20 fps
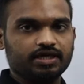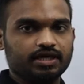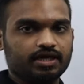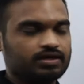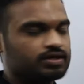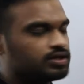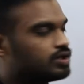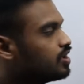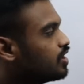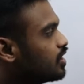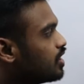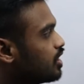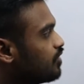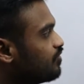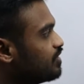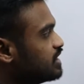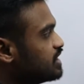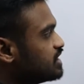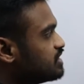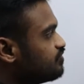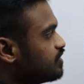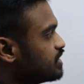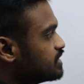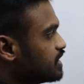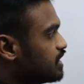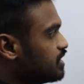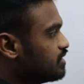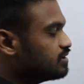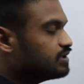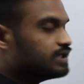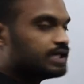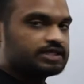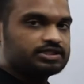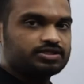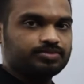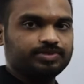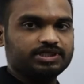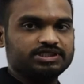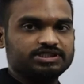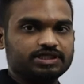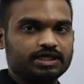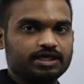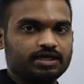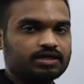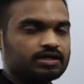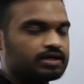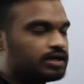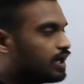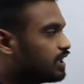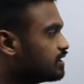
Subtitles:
here. Now in this vessel there is a mixture,